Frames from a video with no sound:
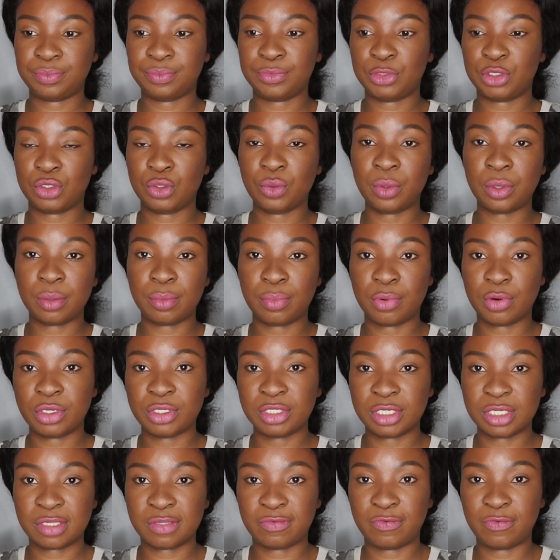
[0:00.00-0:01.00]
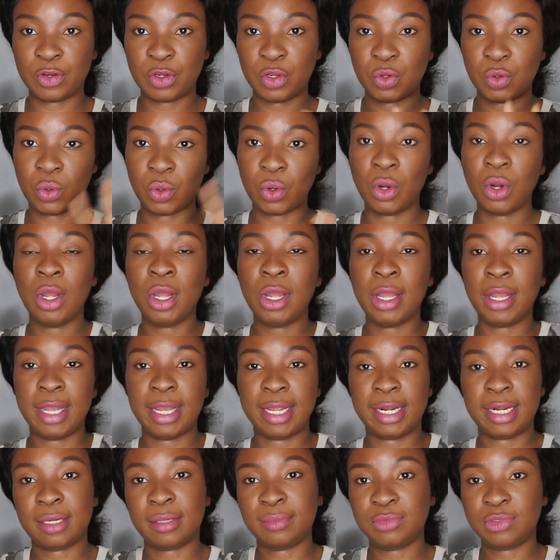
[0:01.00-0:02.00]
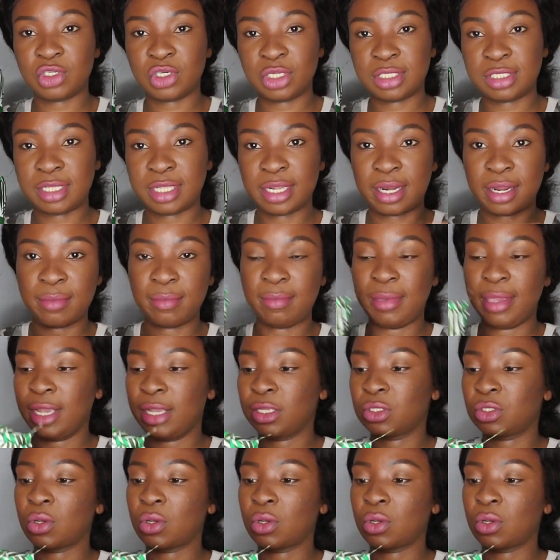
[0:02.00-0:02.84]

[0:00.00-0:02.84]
sewing projects video a wrap dress that I make.